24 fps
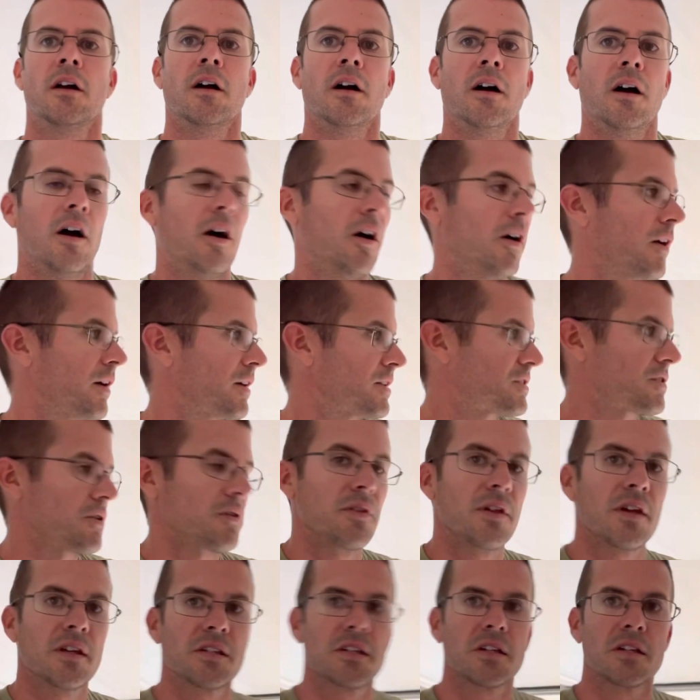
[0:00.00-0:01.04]
All right, so
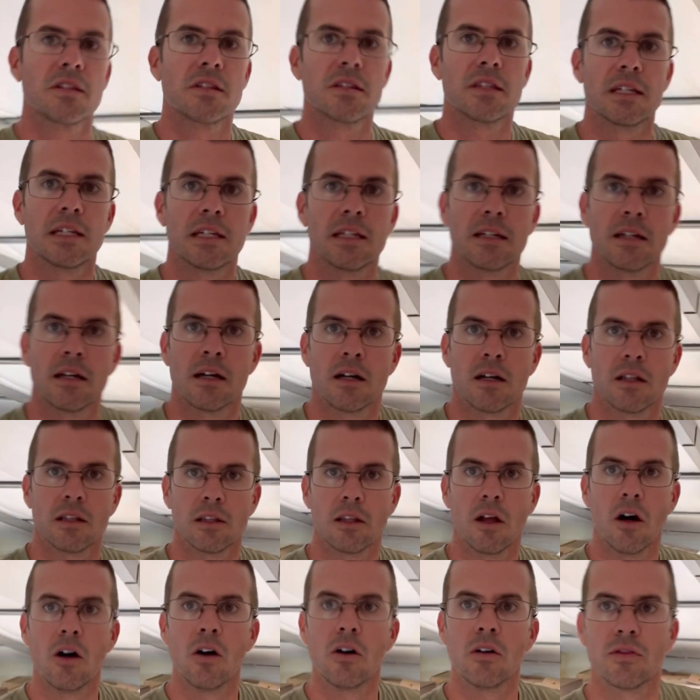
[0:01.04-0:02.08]
this is the
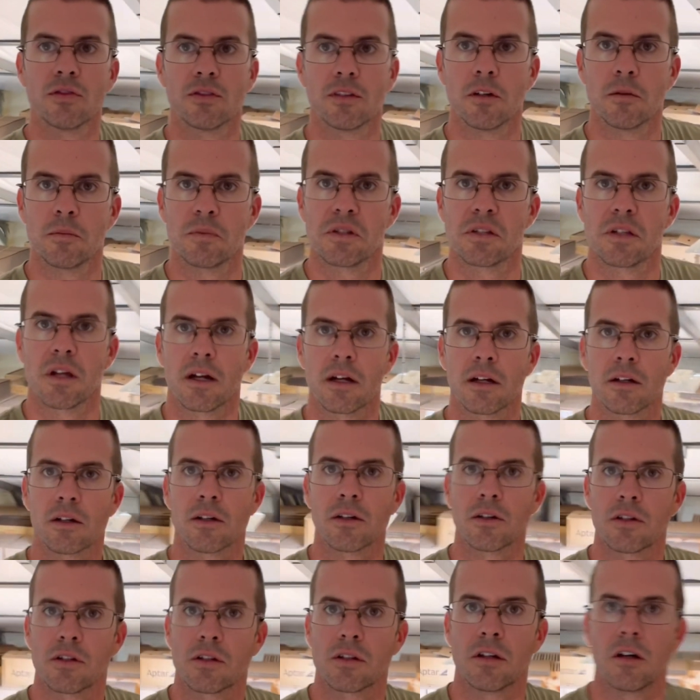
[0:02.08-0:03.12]
loft
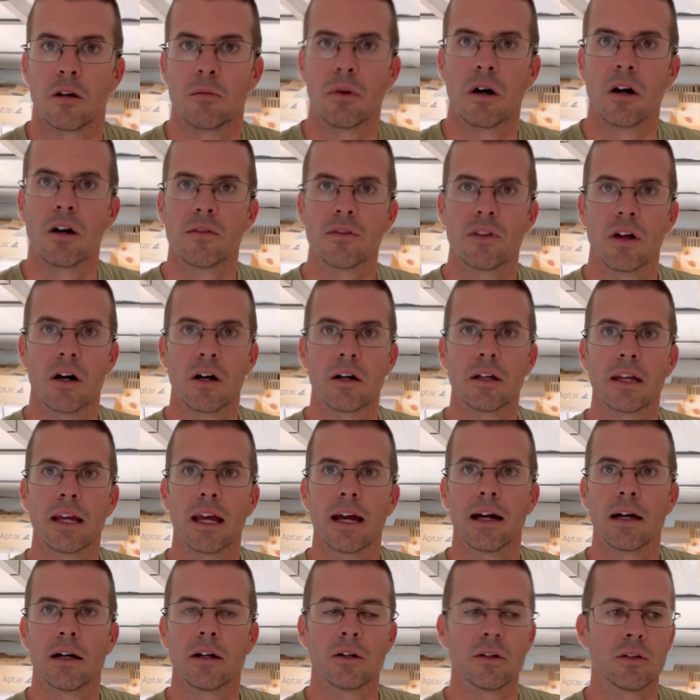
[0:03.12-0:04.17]
upstairs above the honey
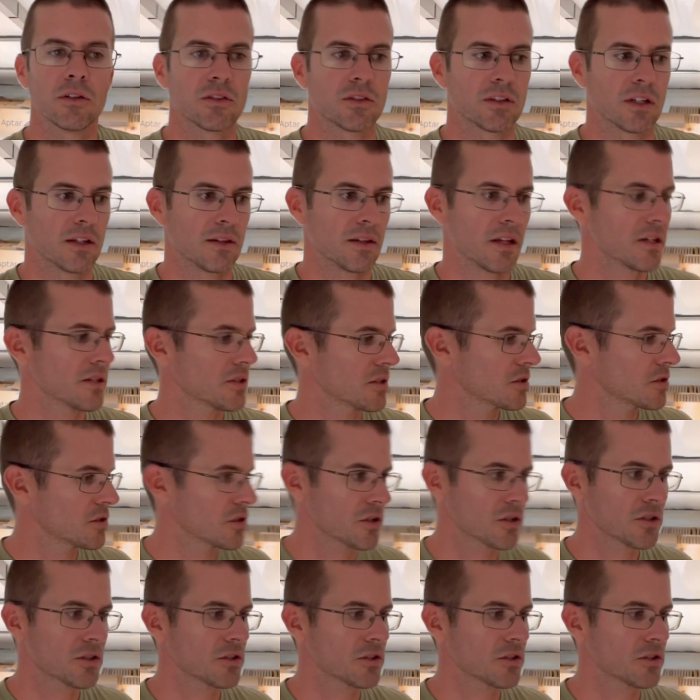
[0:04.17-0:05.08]
house, and this is just